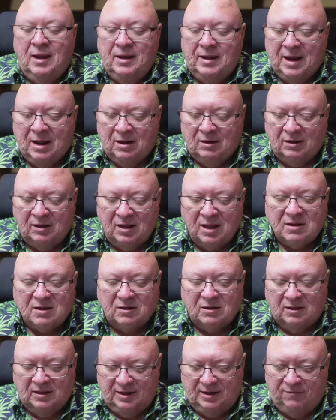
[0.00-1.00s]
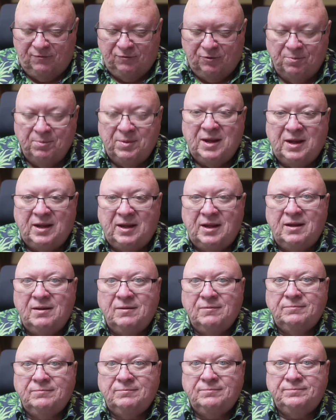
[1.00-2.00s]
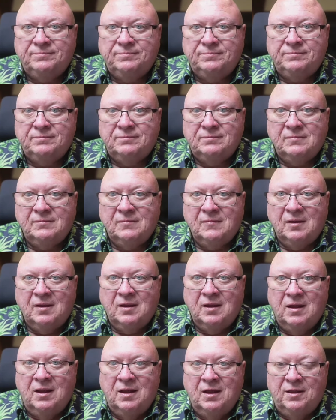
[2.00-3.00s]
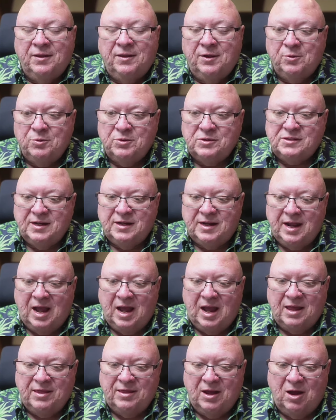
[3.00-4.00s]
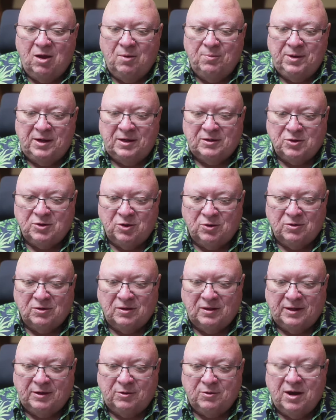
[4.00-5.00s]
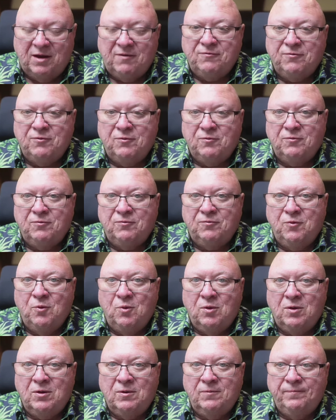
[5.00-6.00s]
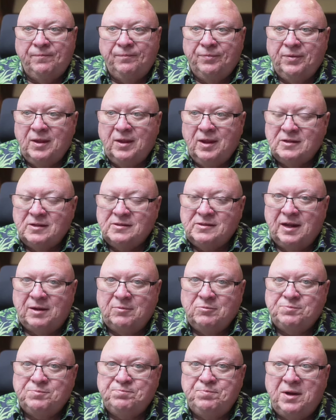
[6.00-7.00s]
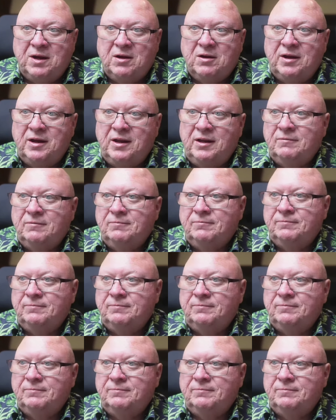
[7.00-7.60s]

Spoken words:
Now, luckily for me, there was a guy that I'll be eternally grateful for. His name was Barry.